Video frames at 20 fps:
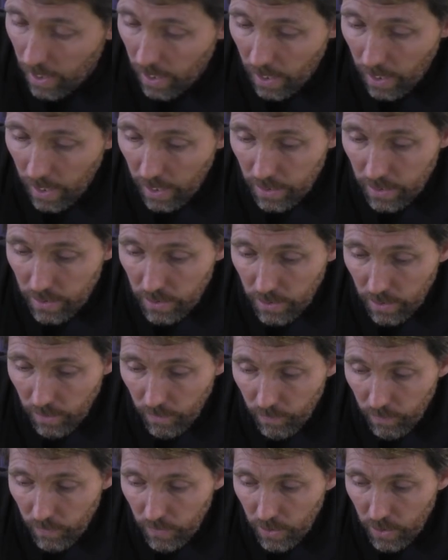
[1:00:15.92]
and
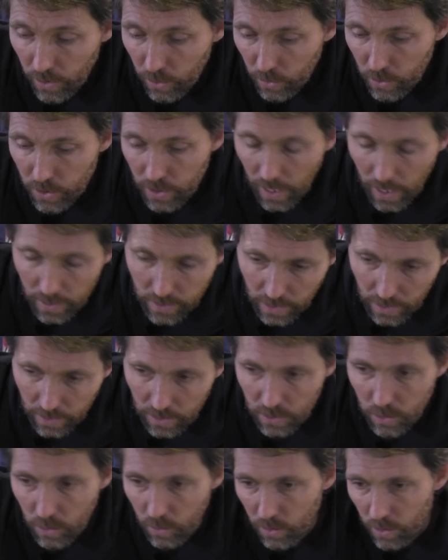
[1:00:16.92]
you'll start to
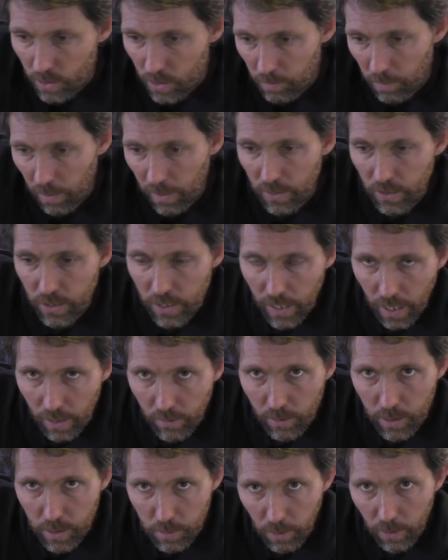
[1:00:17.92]
get this sort of spongy,
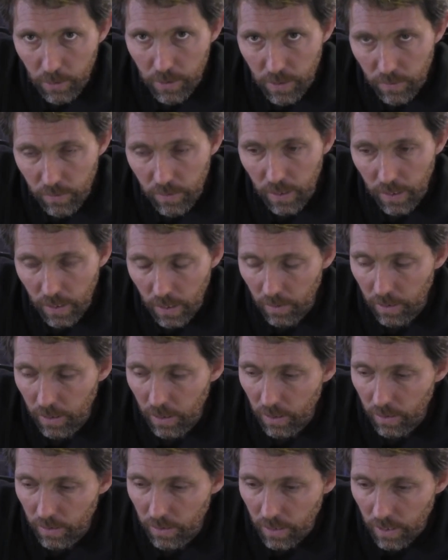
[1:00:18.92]
unresponsive thing
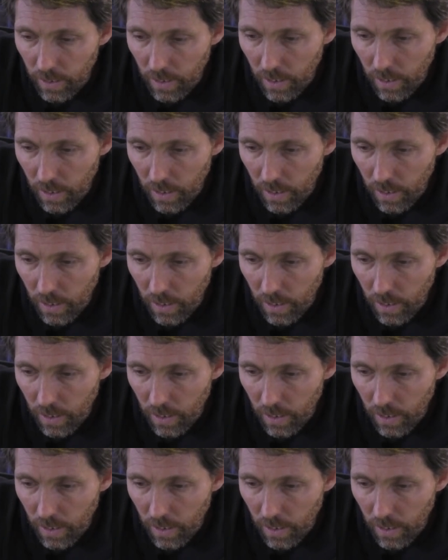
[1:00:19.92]
going on.